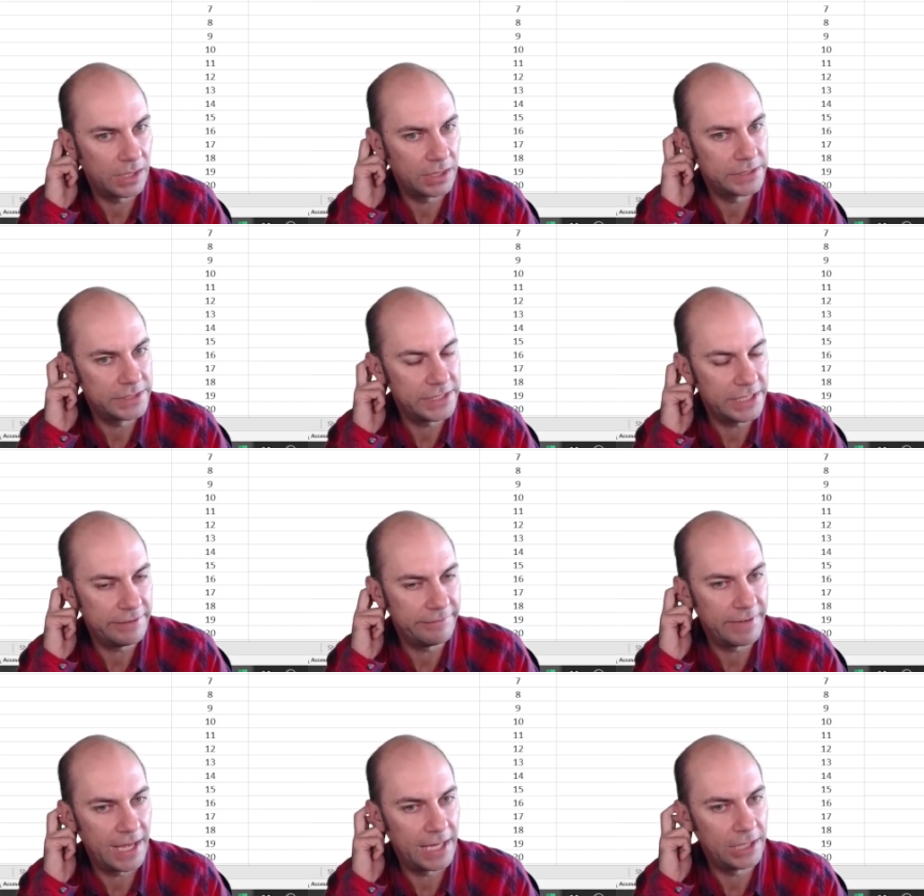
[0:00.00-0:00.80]
Z
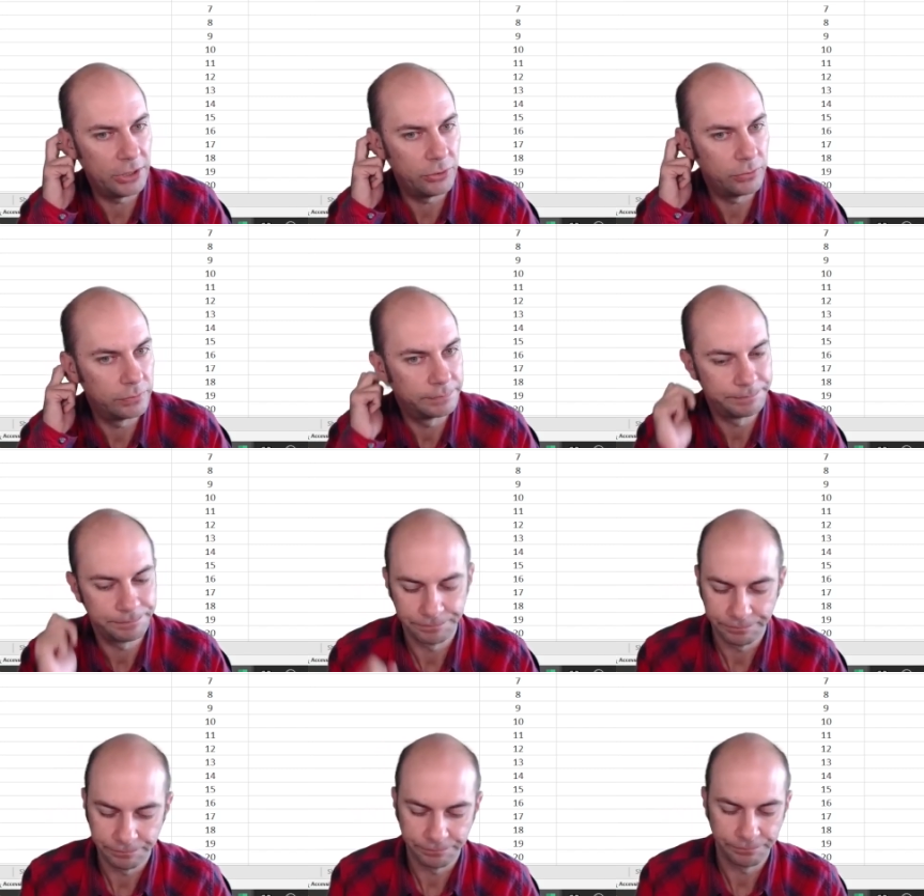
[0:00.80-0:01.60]
value,
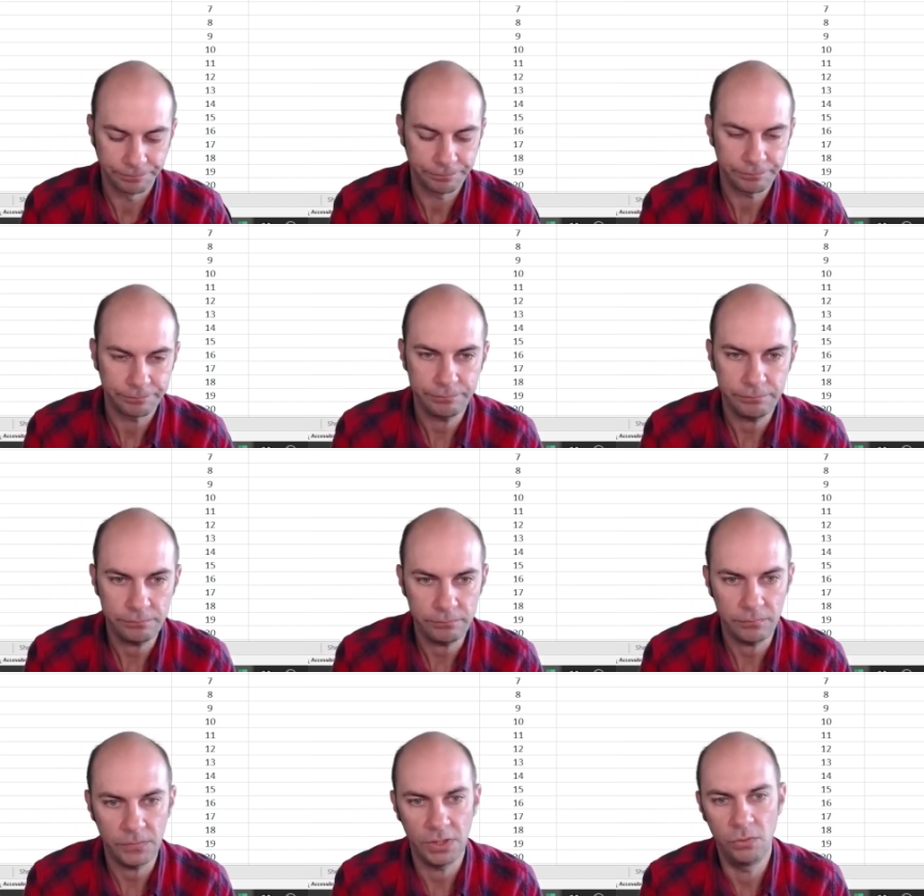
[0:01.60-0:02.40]

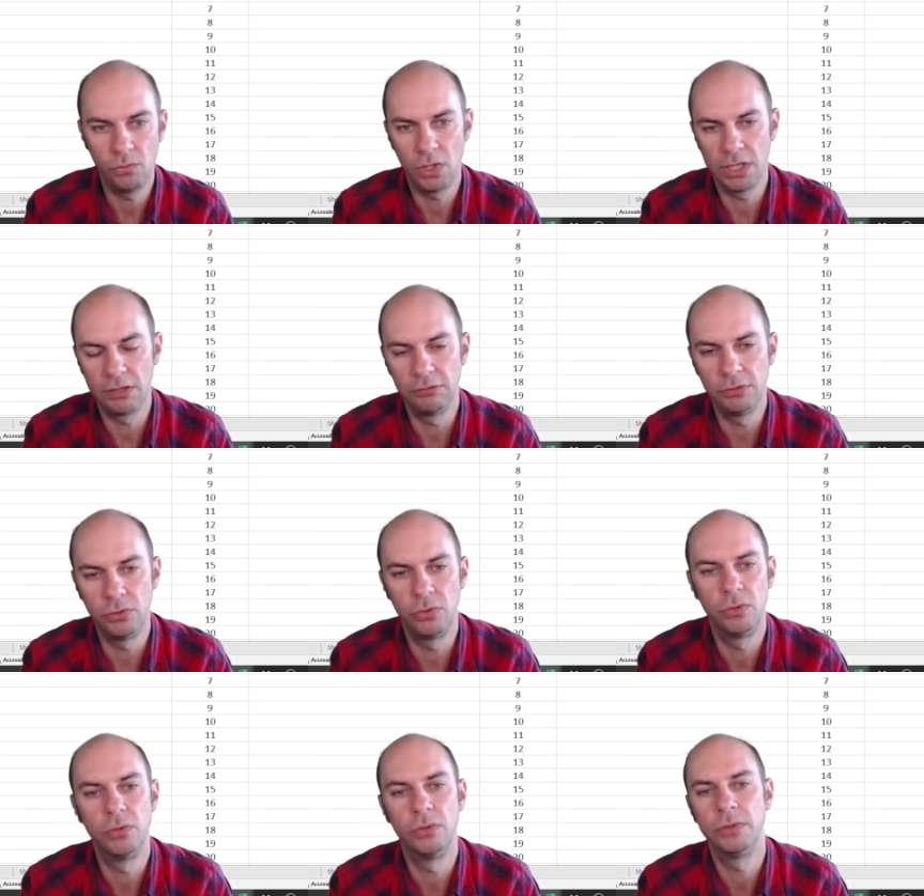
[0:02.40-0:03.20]
what I'll
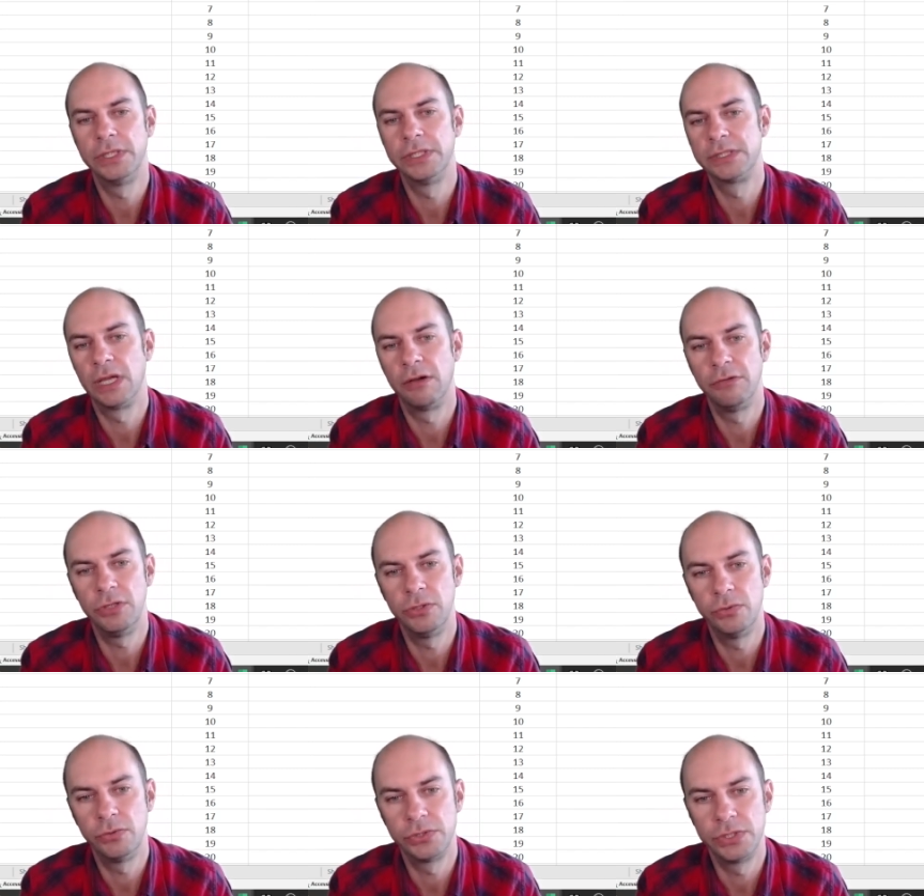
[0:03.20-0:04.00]
do is I'll
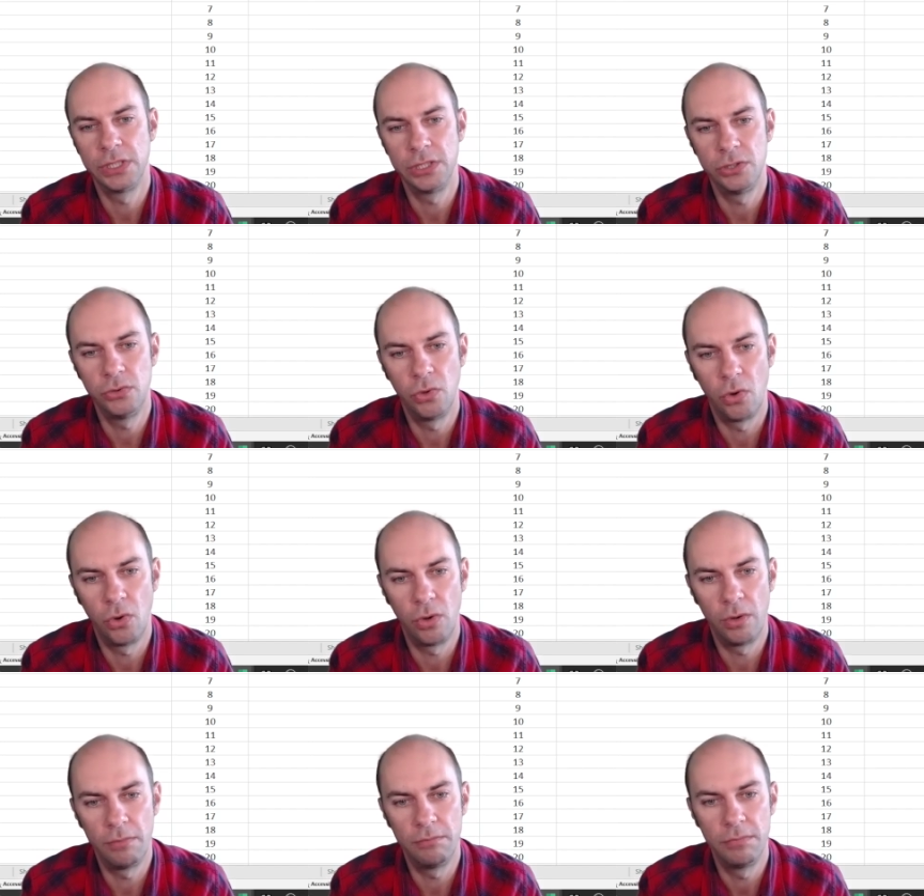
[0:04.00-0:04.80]
use the
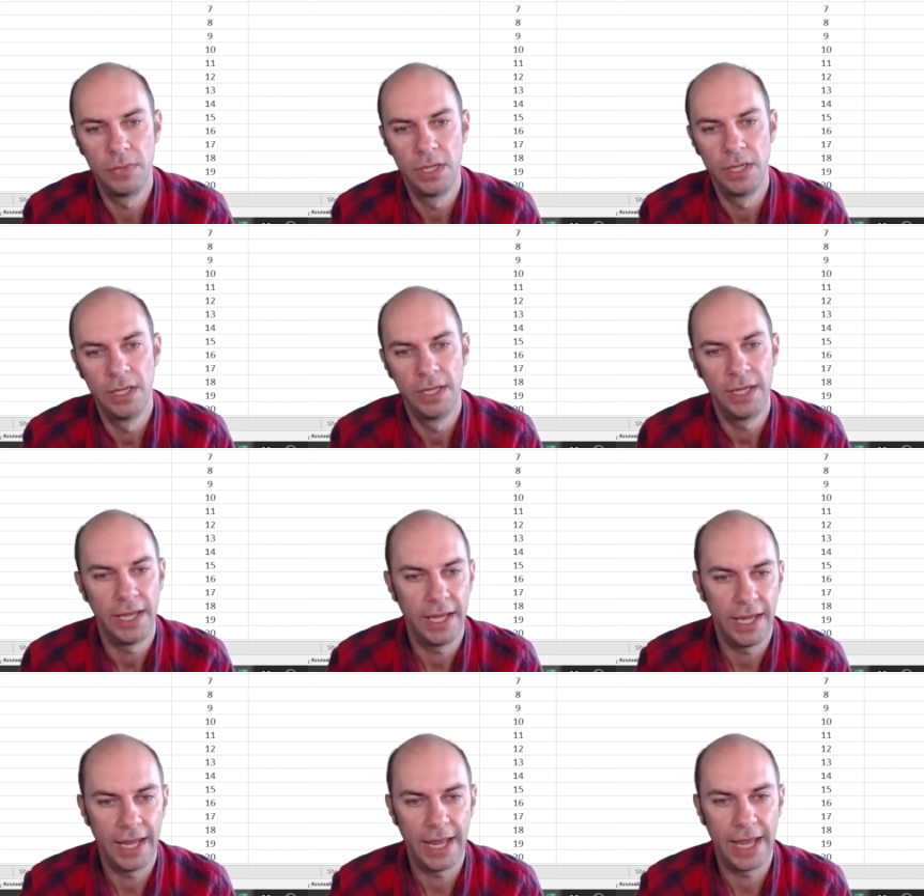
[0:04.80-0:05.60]
norm
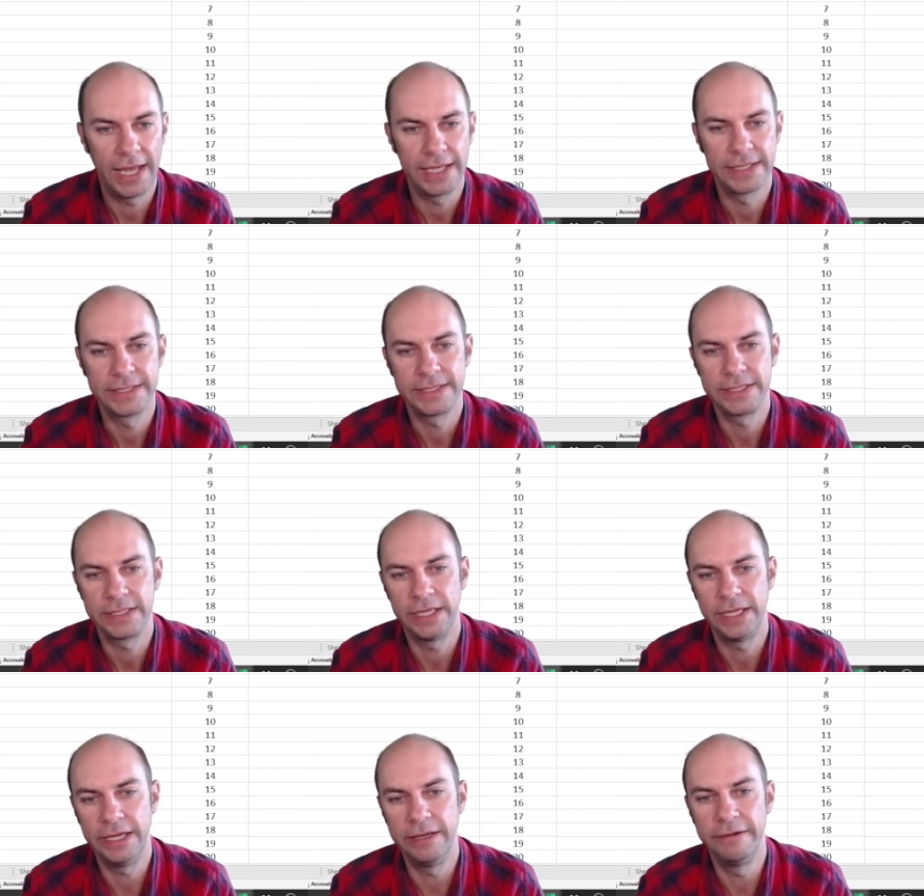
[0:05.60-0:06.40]
S
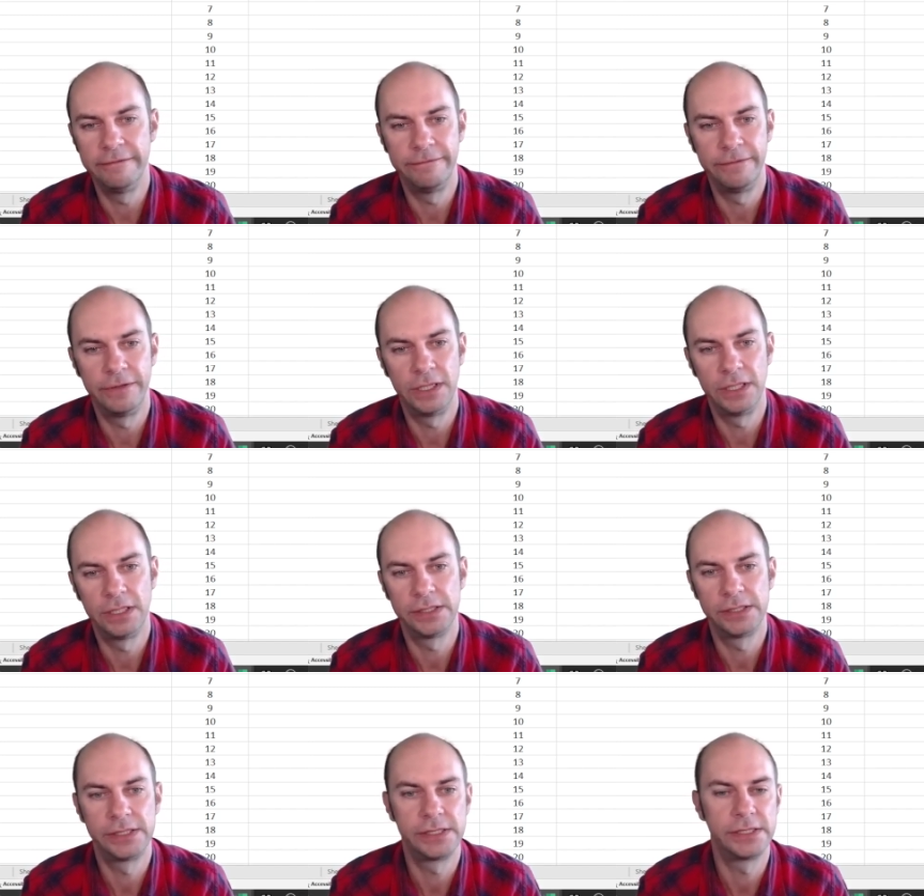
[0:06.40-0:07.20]

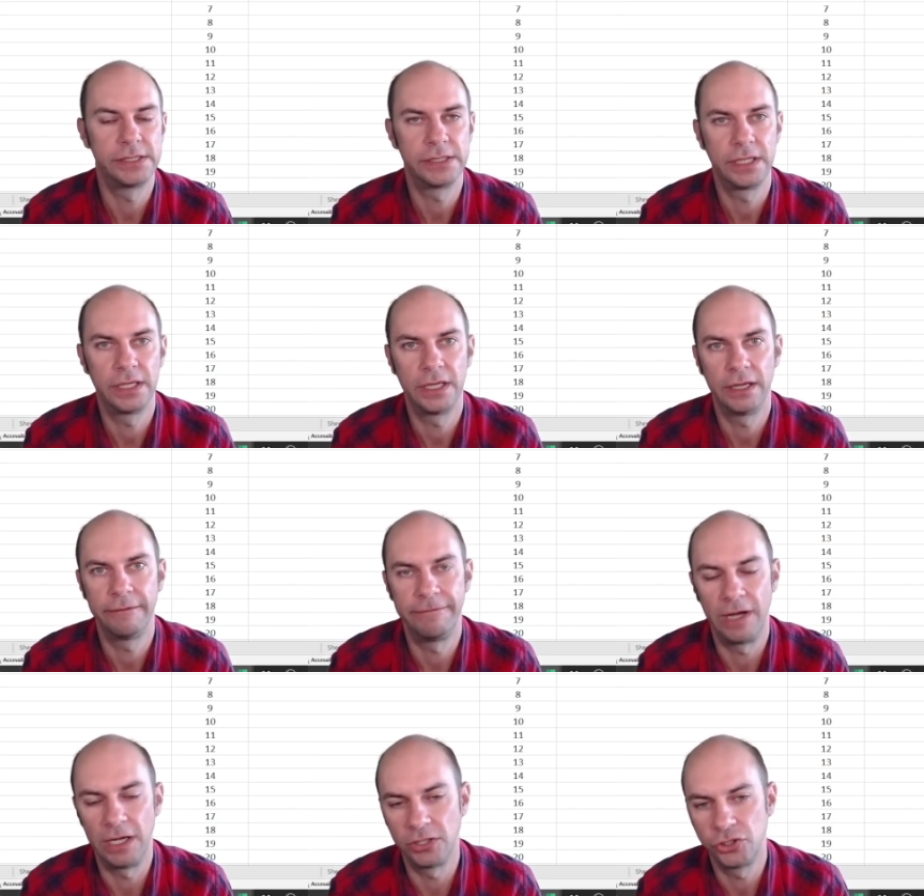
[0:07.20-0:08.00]
inverse
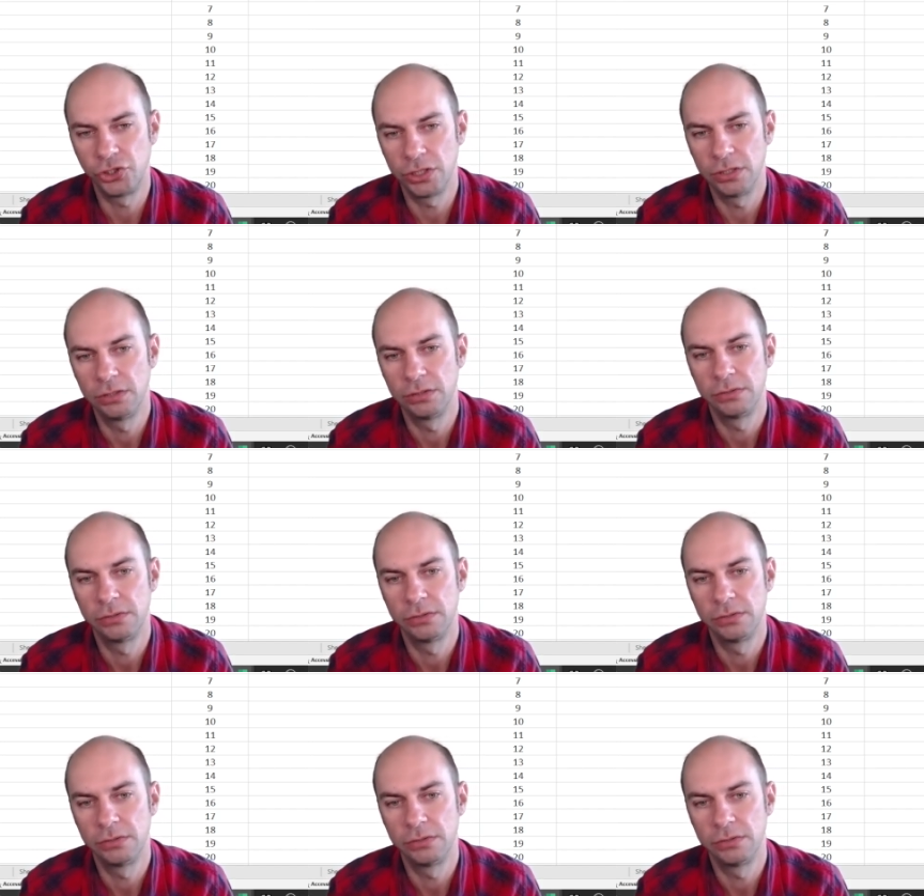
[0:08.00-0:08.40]
function.